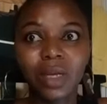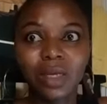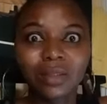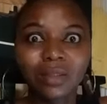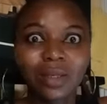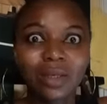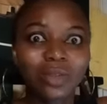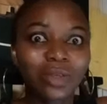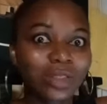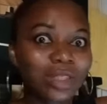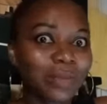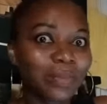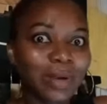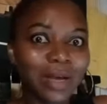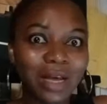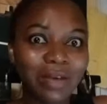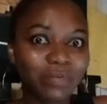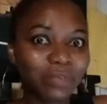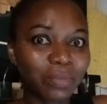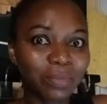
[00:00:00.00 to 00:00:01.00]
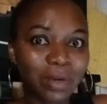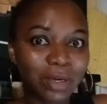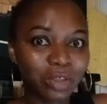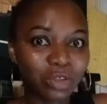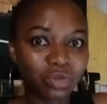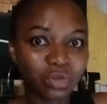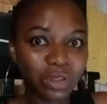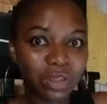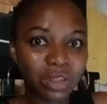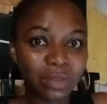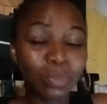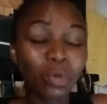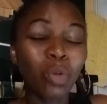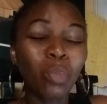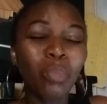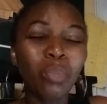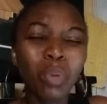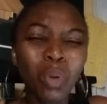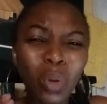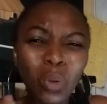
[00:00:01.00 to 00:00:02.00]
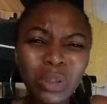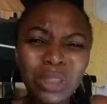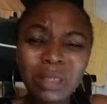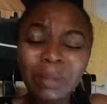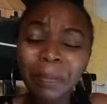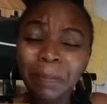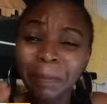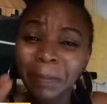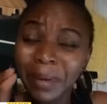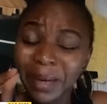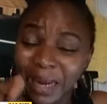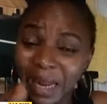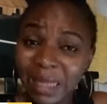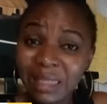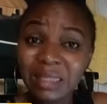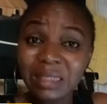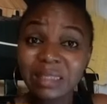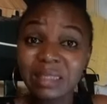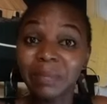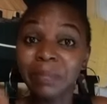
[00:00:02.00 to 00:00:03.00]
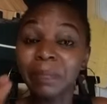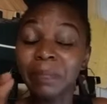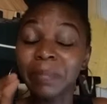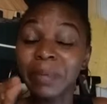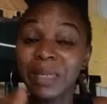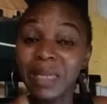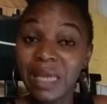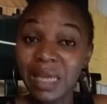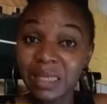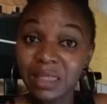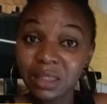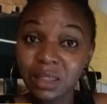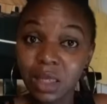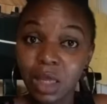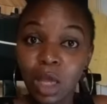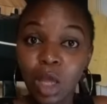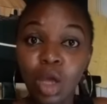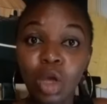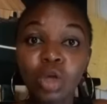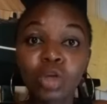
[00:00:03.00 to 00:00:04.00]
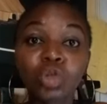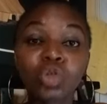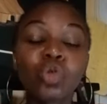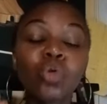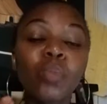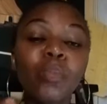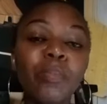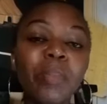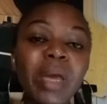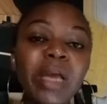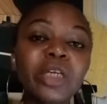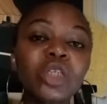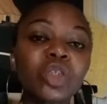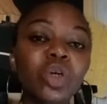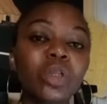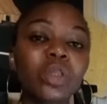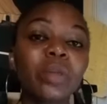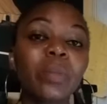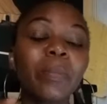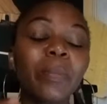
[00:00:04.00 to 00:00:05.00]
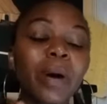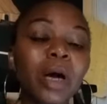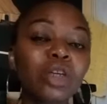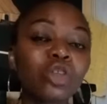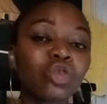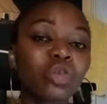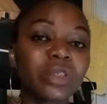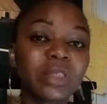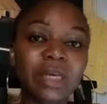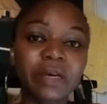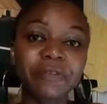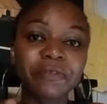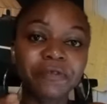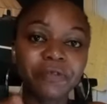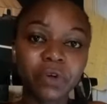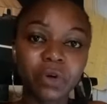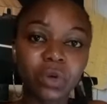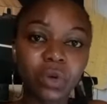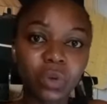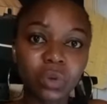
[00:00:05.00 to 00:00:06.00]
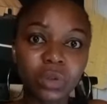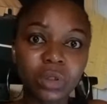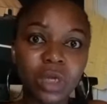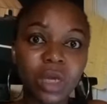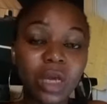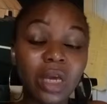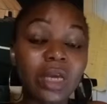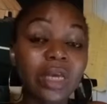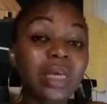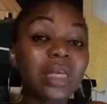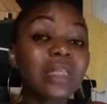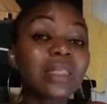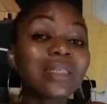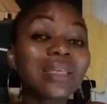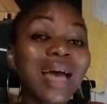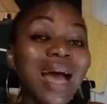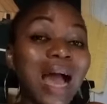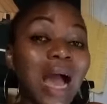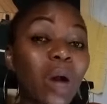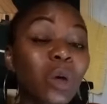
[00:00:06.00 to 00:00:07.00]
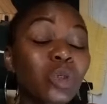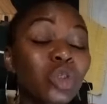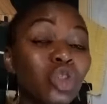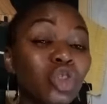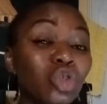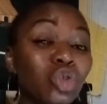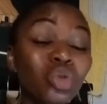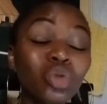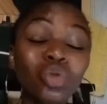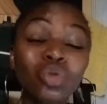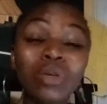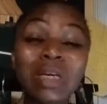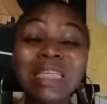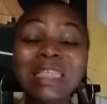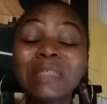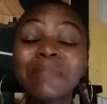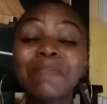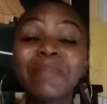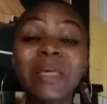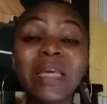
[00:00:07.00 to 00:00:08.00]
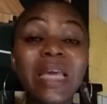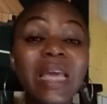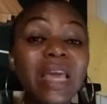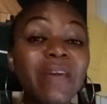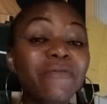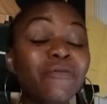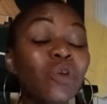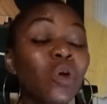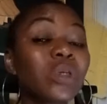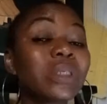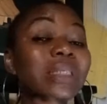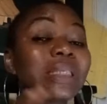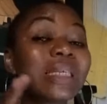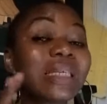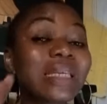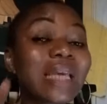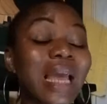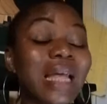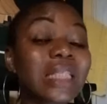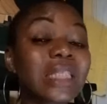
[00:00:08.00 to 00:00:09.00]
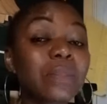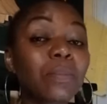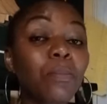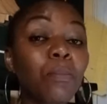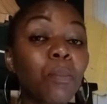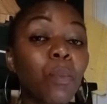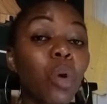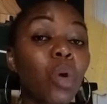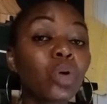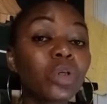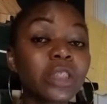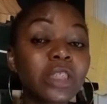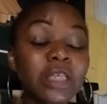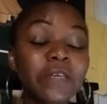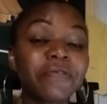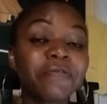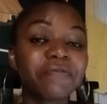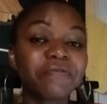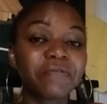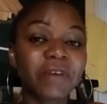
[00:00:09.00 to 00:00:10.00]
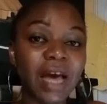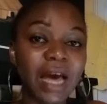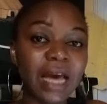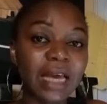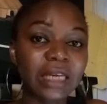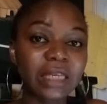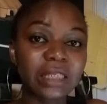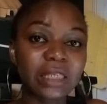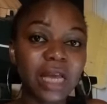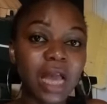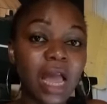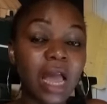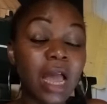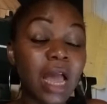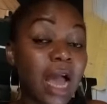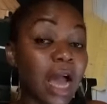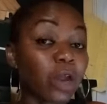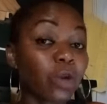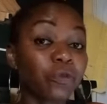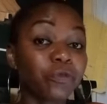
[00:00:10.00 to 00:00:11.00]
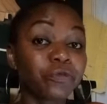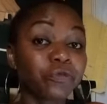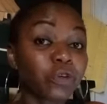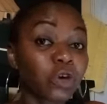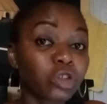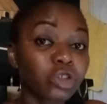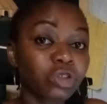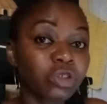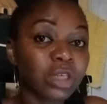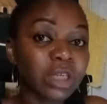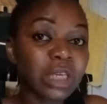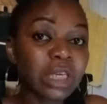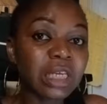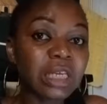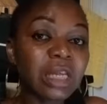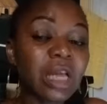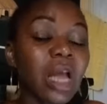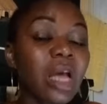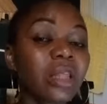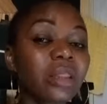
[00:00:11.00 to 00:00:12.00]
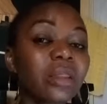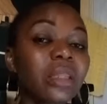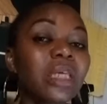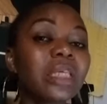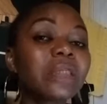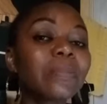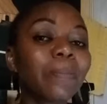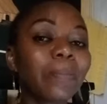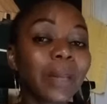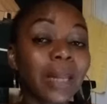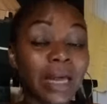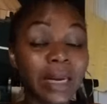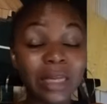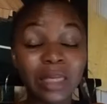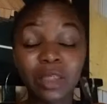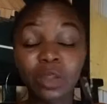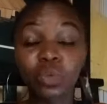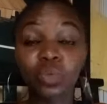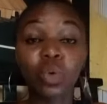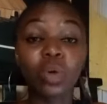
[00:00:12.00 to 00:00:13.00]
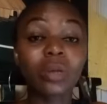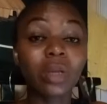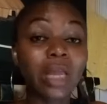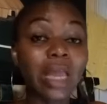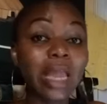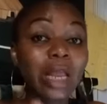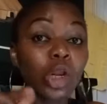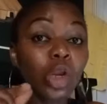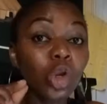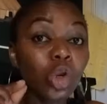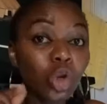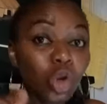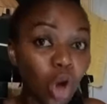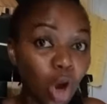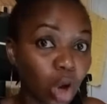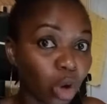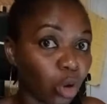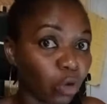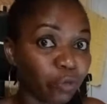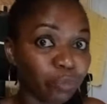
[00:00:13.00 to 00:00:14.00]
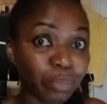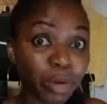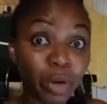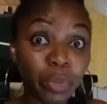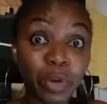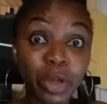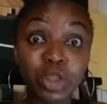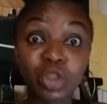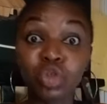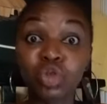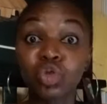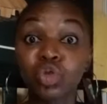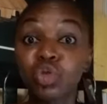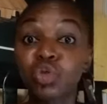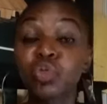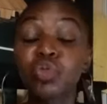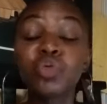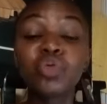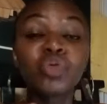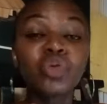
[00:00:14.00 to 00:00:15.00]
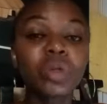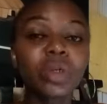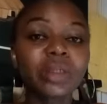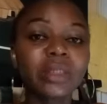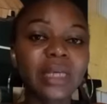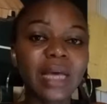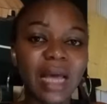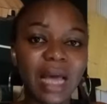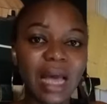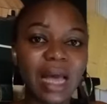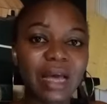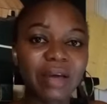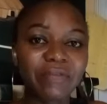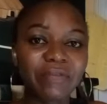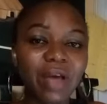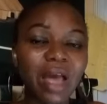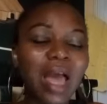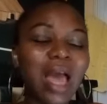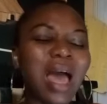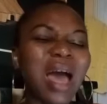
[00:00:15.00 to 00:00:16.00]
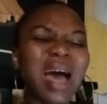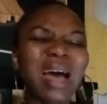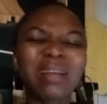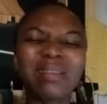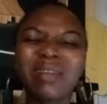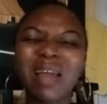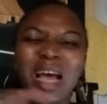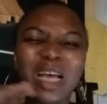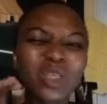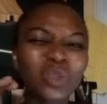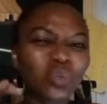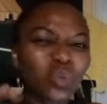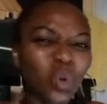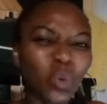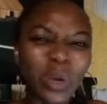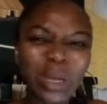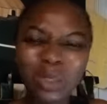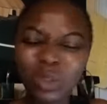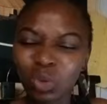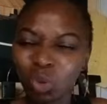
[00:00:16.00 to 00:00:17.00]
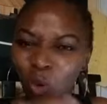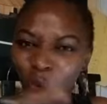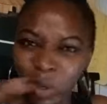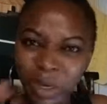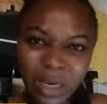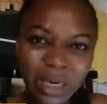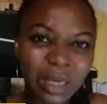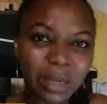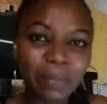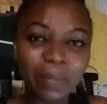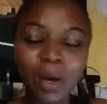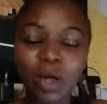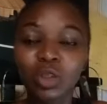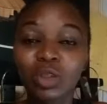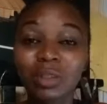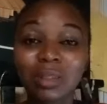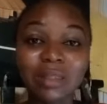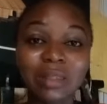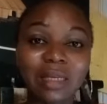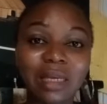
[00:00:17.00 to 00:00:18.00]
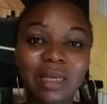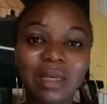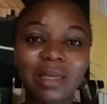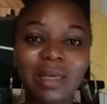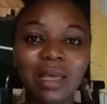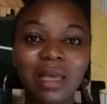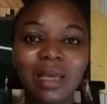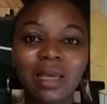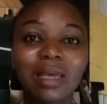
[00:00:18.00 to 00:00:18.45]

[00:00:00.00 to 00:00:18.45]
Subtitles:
It's not just about having boundaries, but putting plans in place to make sure the boundaries are followed. It's how children's behaviors get modified. And unfortunately, this plan is what a lot of parents do not have. And that's what we are talking about today.